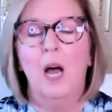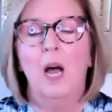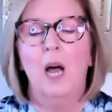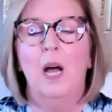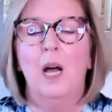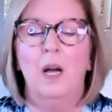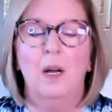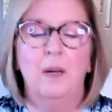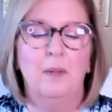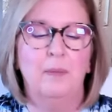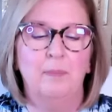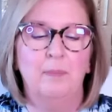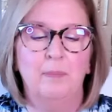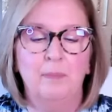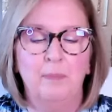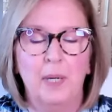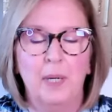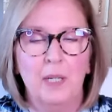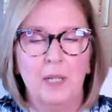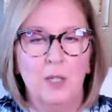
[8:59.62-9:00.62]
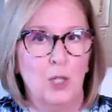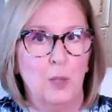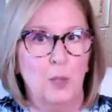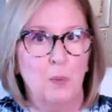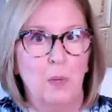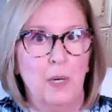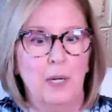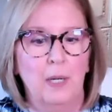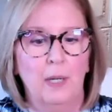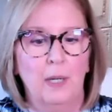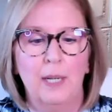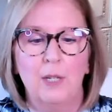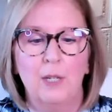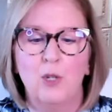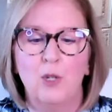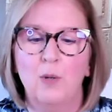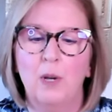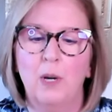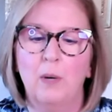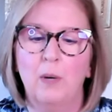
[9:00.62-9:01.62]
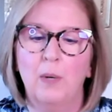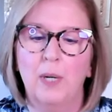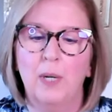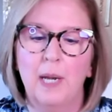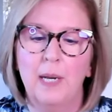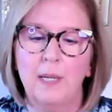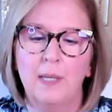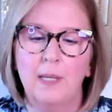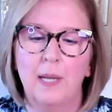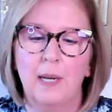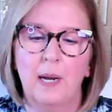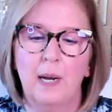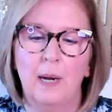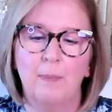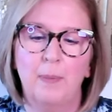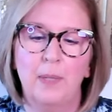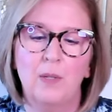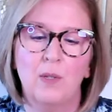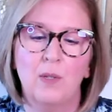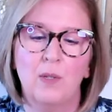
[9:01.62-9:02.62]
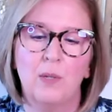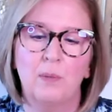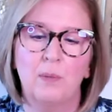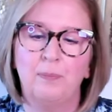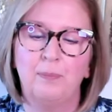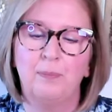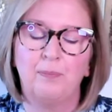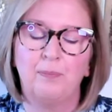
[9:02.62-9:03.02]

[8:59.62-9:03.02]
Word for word: um, but just wanted to let you know in case that happens.